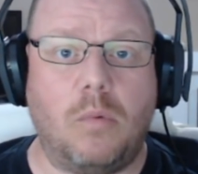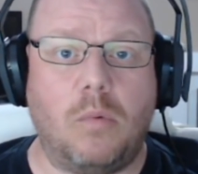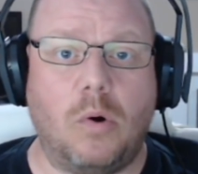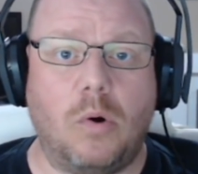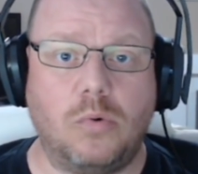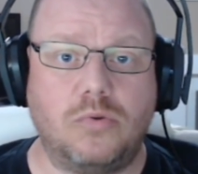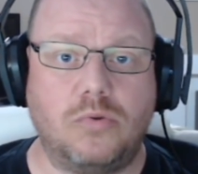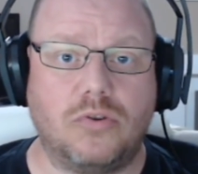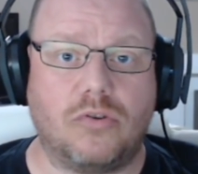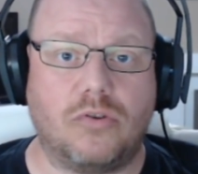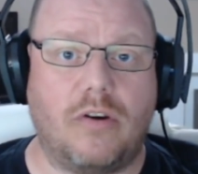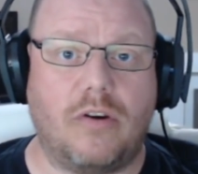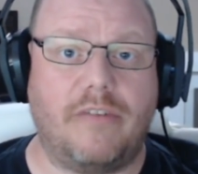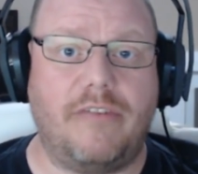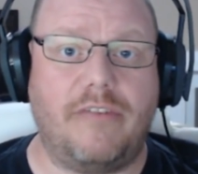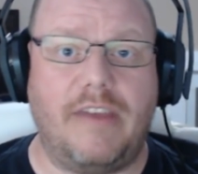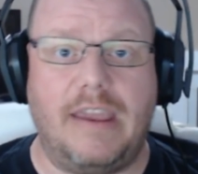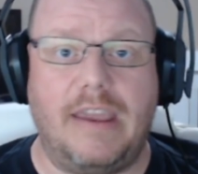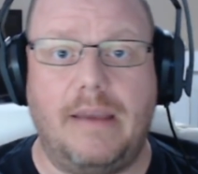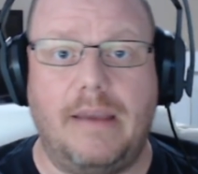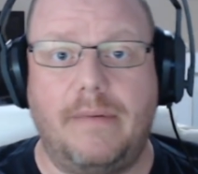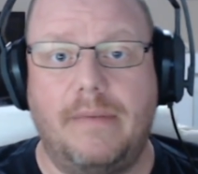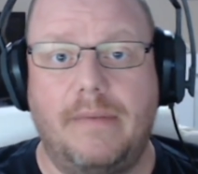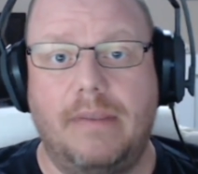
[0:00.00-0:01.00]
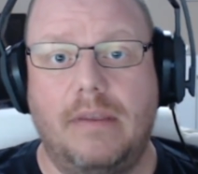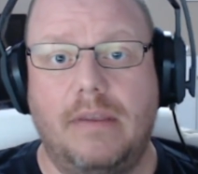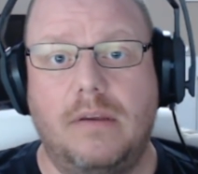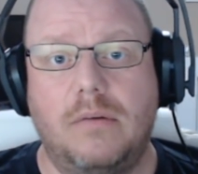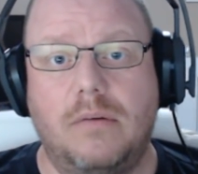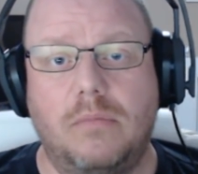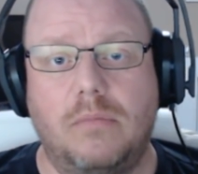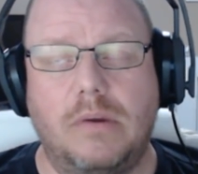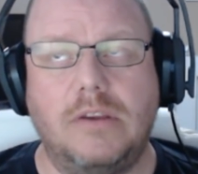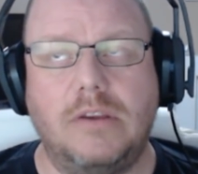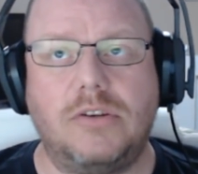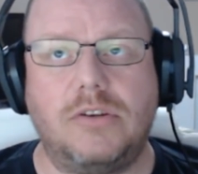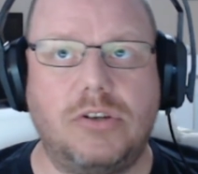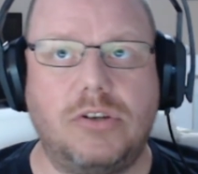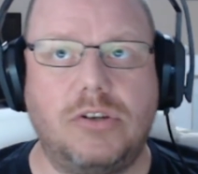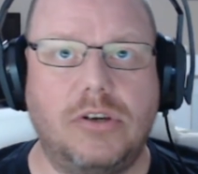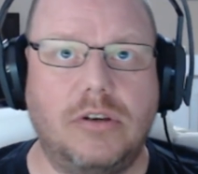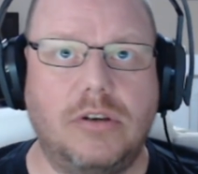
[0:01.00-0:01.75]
water off it, which